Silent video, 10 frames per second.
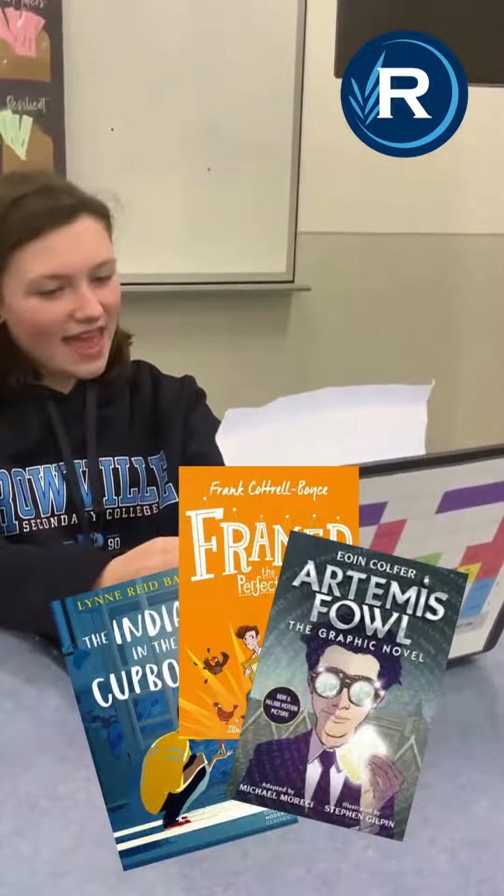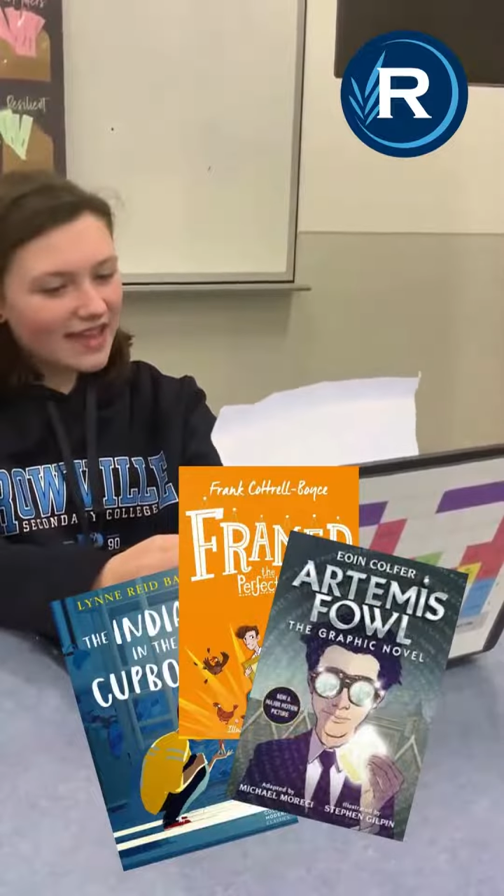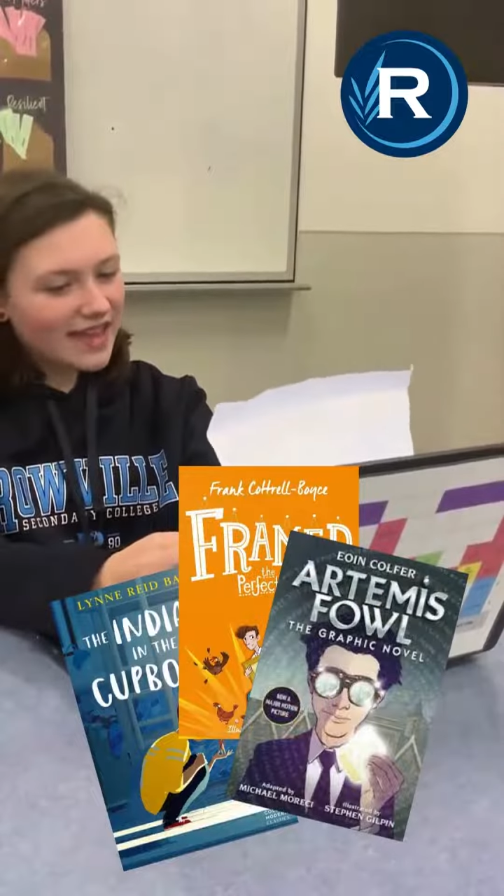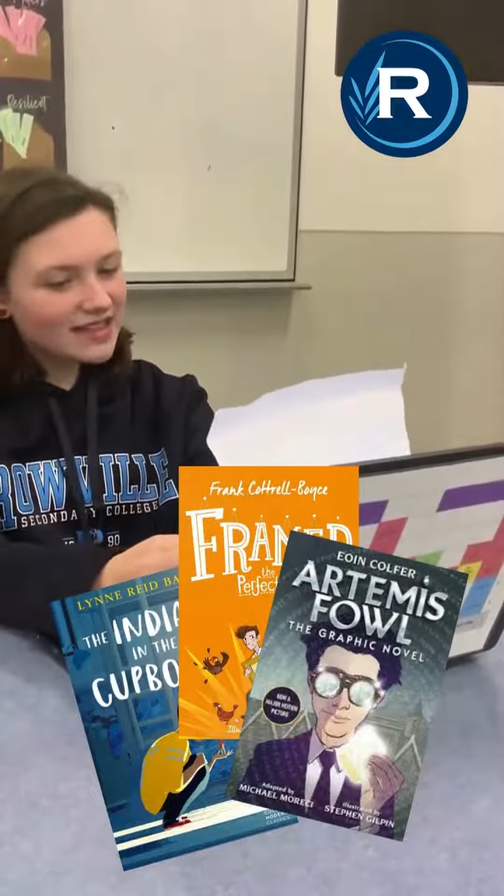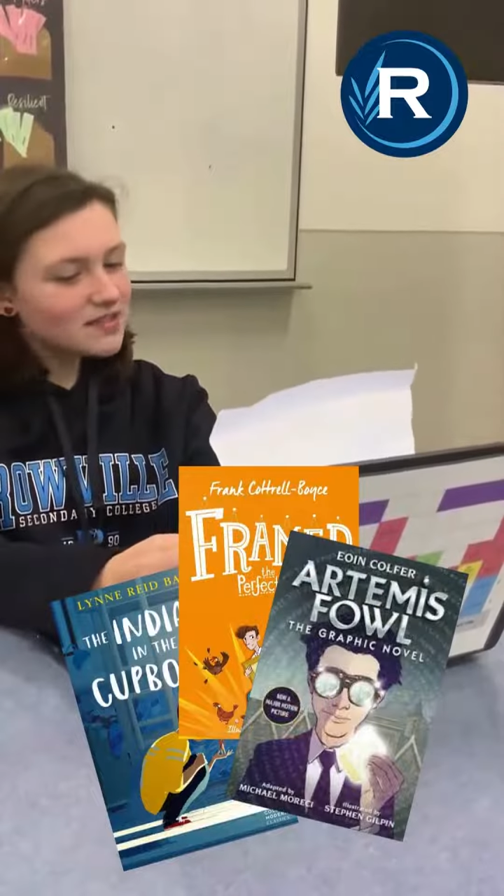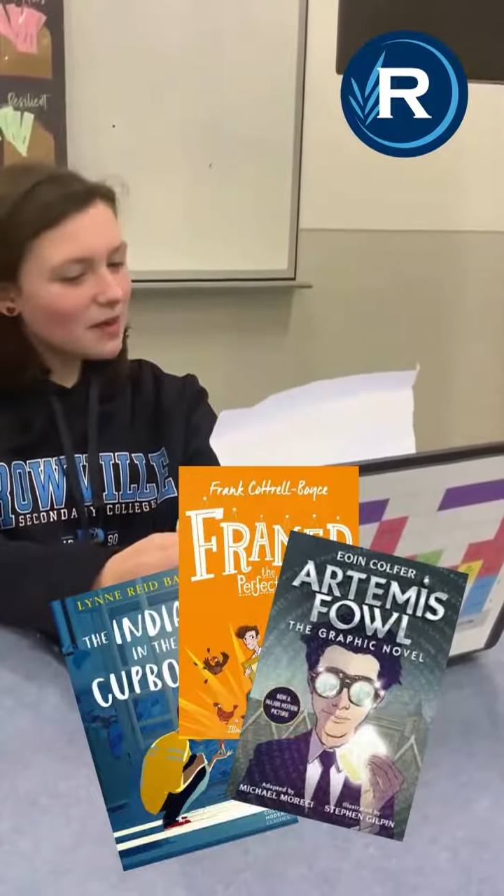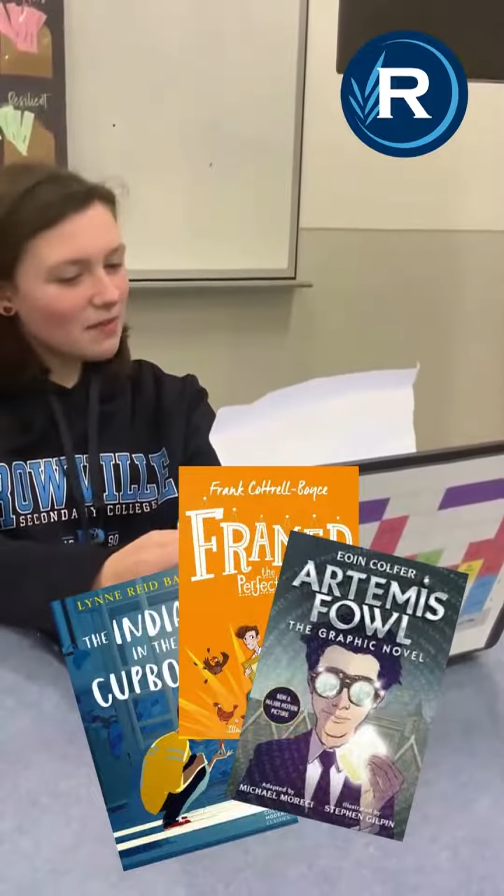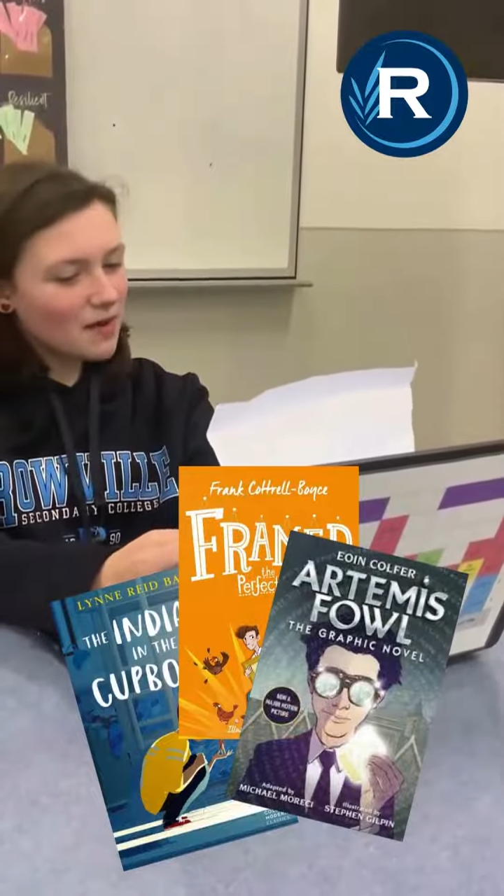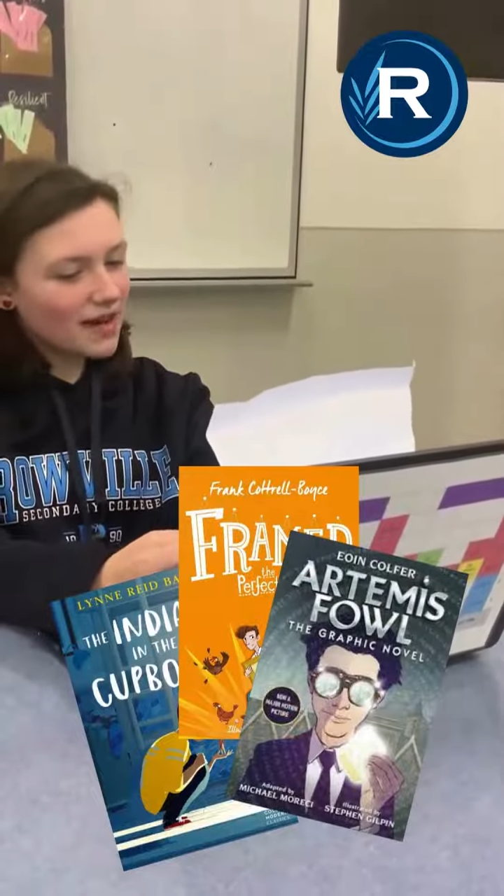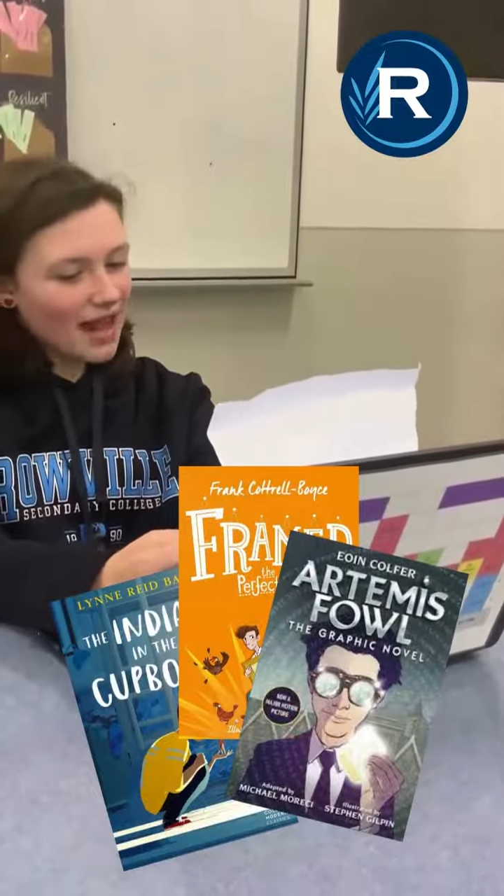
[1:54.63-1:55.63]
It gets my
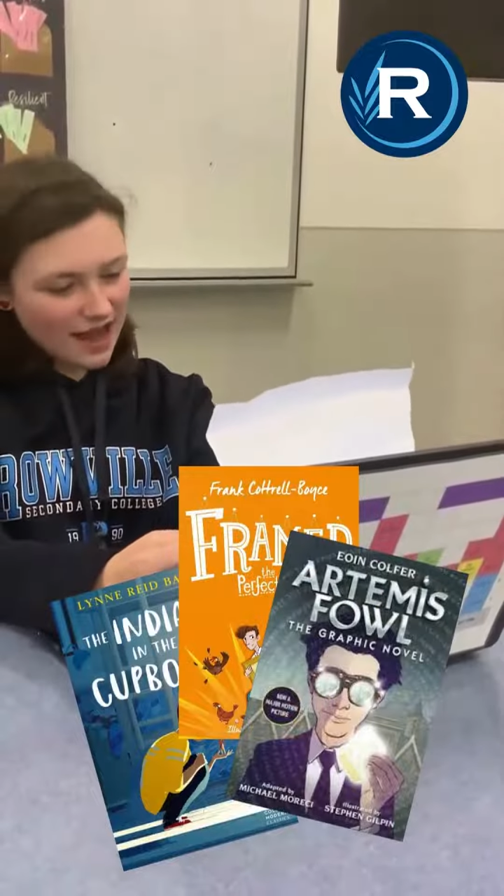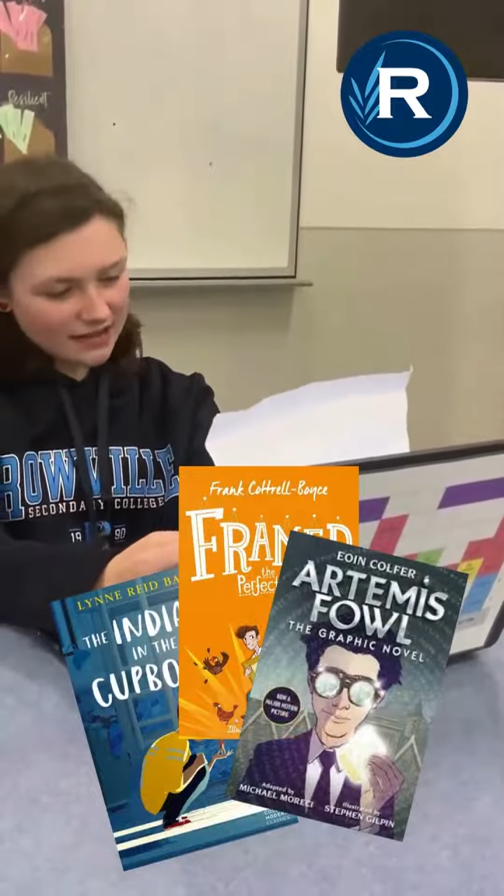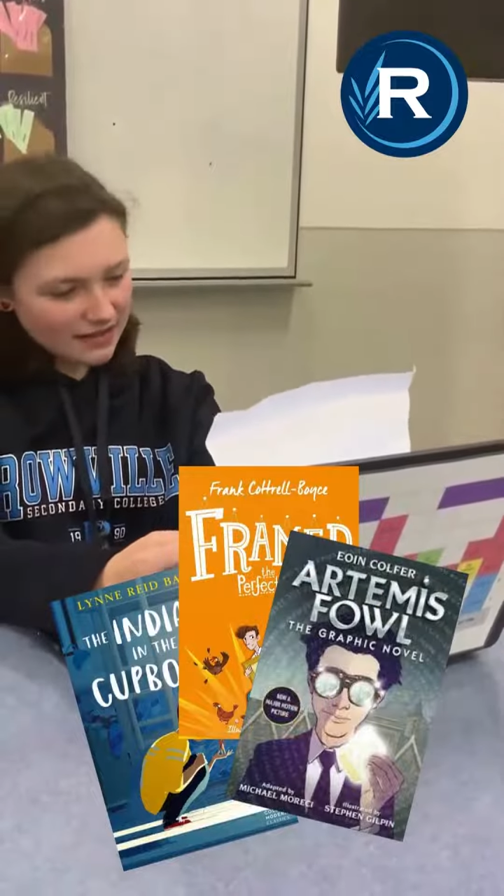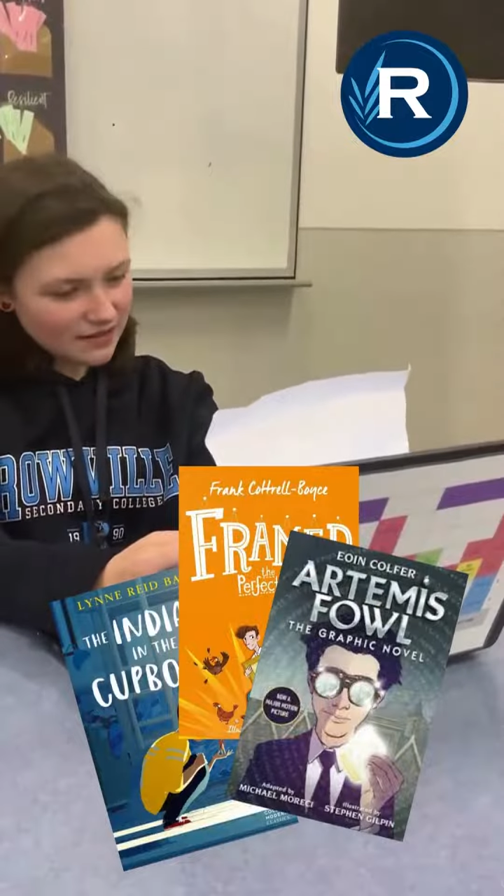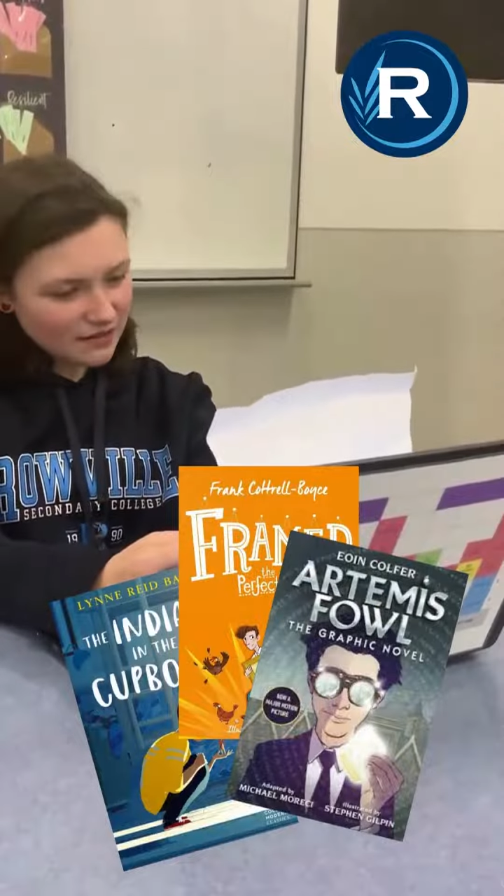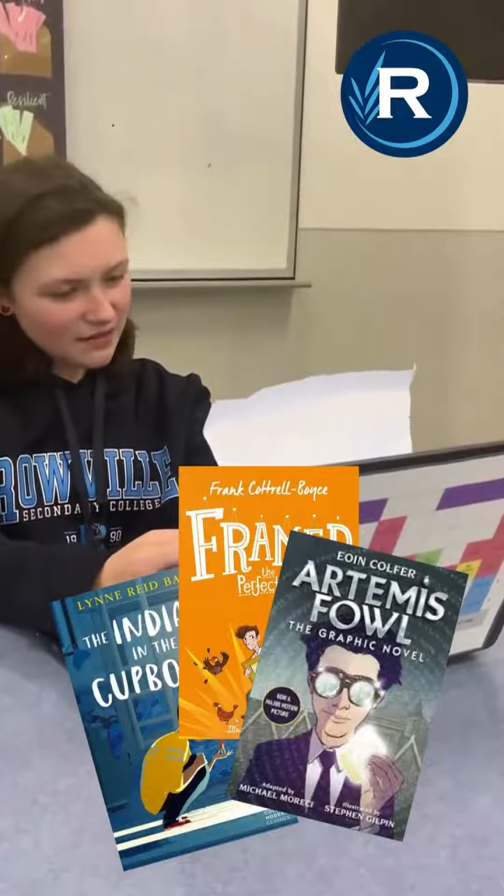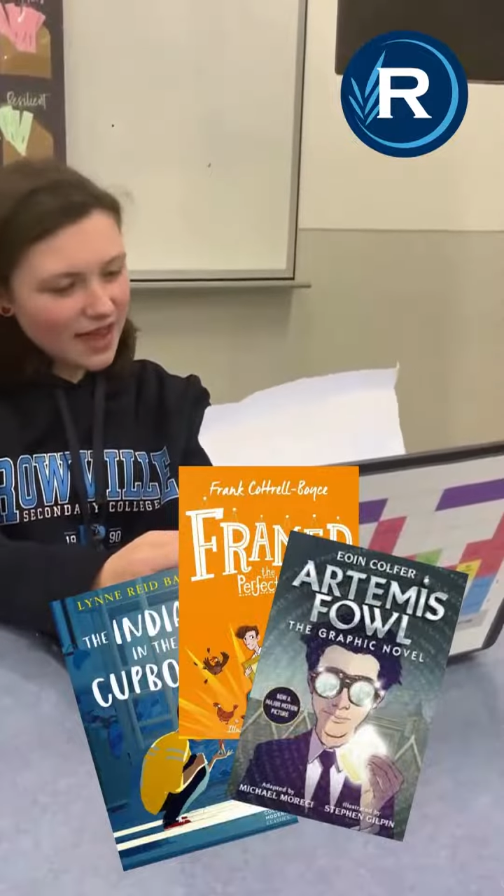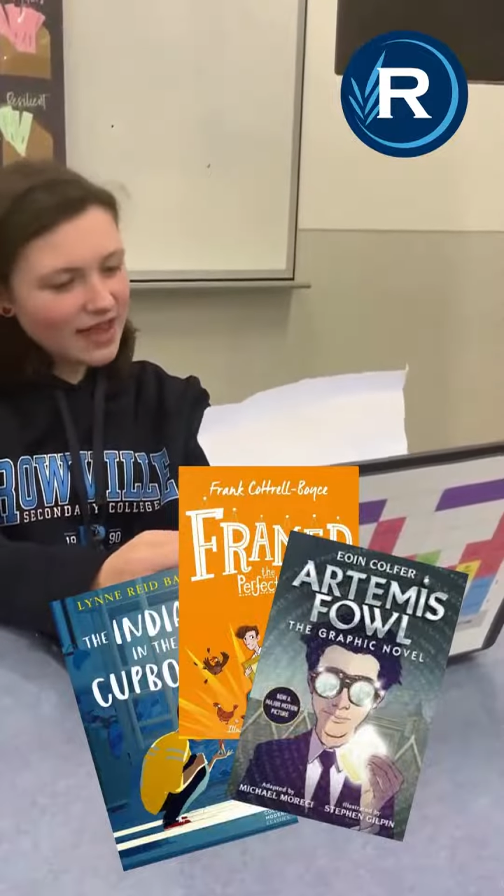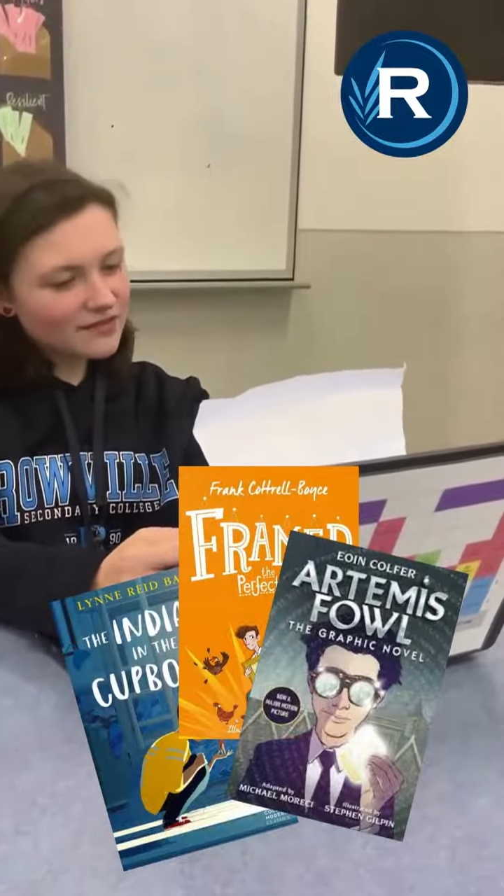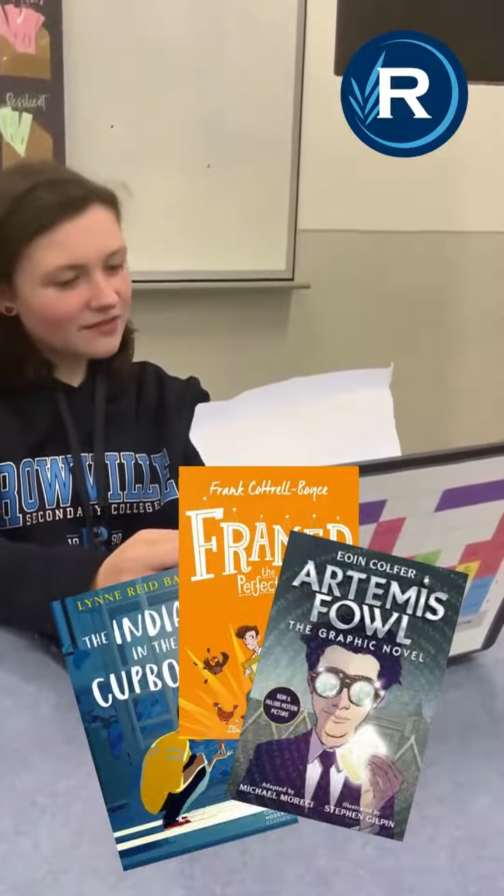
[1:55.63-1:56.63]
brain active
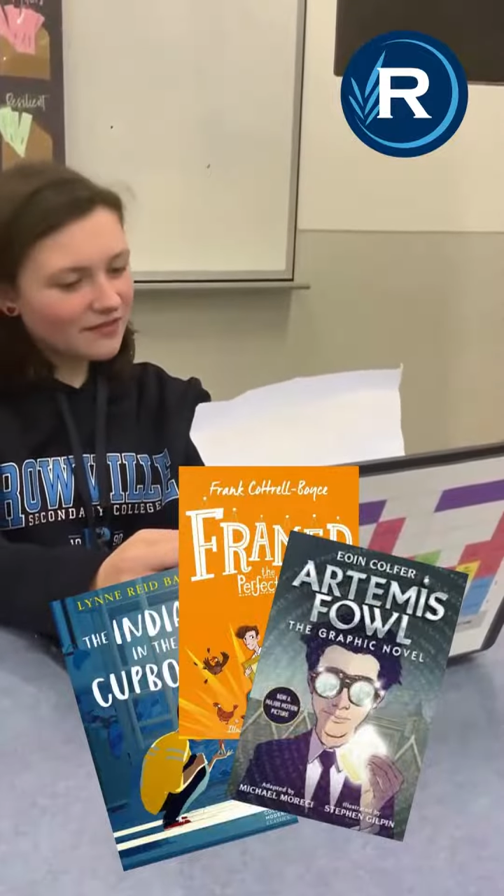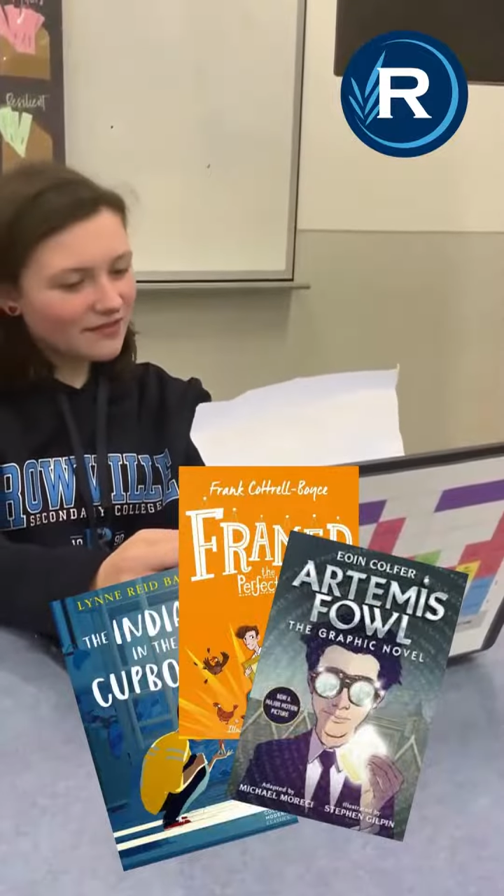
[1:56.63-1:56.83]
and